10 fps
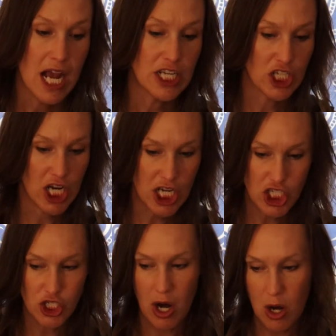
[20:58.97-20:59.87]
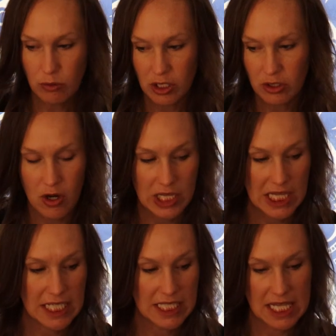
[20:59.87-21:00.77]
change your outlook on
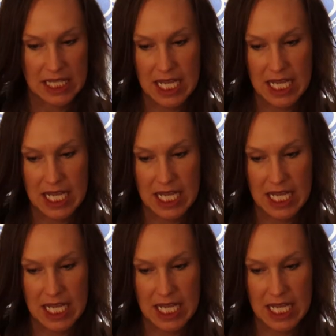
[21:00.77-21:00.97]
things, and